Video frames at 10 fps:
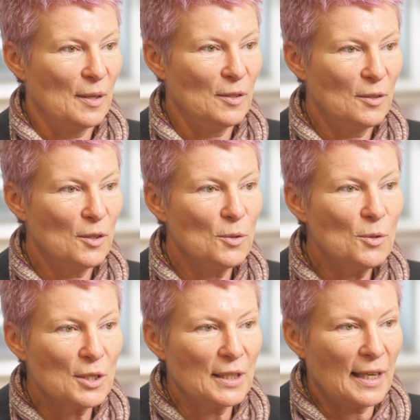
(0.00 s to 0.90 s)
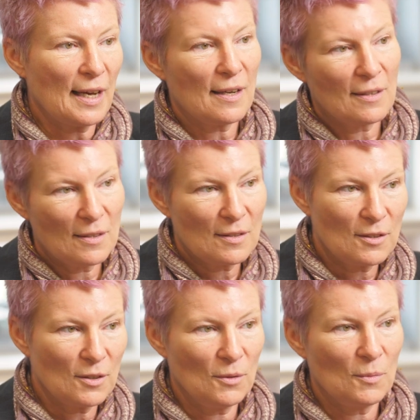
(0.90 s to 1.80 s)
and you usually get
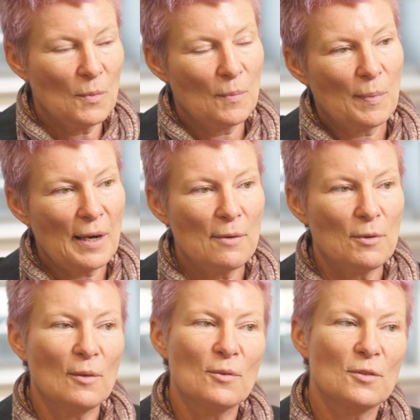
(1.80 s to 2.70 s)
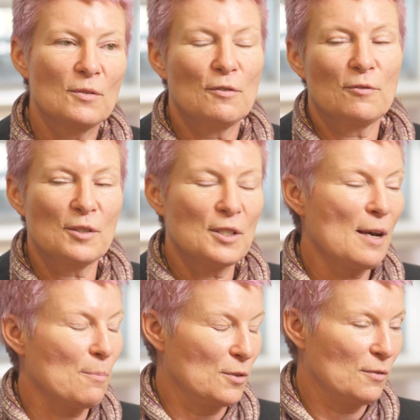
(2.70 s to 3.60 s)
to play with lots of different samples.